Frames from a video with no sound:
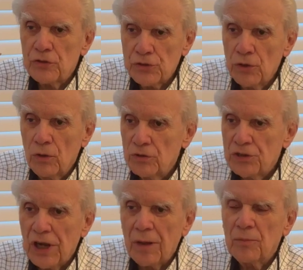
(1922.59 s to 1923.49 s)
stone
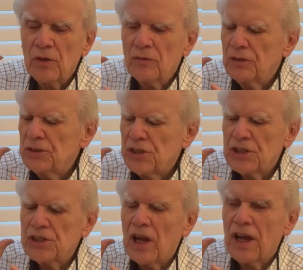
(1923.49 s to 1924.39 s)
chapel,
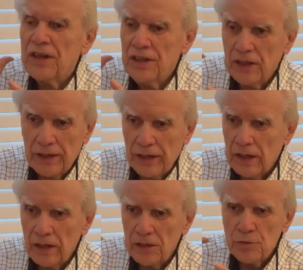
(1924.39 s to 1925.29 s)
just idyllic
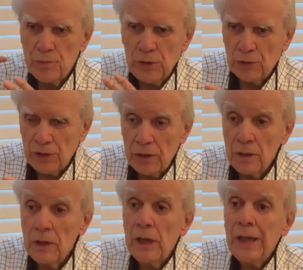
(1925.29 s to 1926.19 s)
in its beauty.
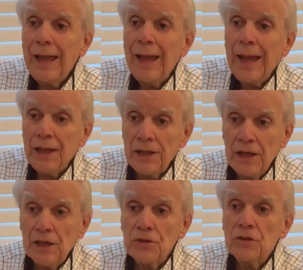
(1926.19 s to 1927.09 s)
And
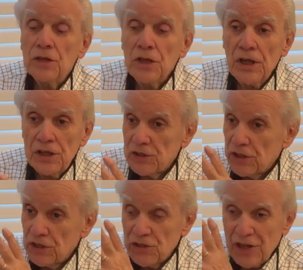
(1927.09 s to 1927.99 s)
it is
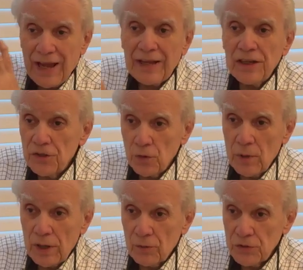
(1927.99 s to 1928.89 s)
exactly the way
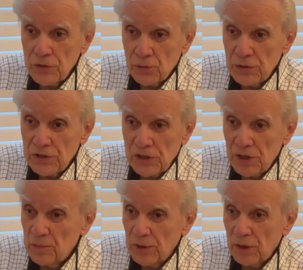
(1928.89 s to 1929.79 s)
it was
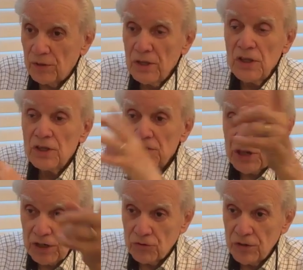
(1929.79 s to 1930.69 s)
originally built.
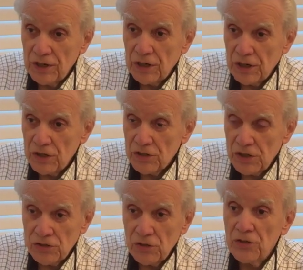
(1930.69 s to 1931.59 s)
St. Trinity is
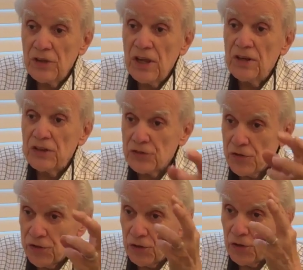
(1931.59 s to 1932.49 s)
in its
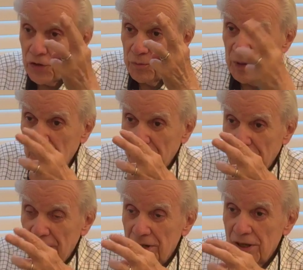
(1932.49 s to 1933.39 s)
third building.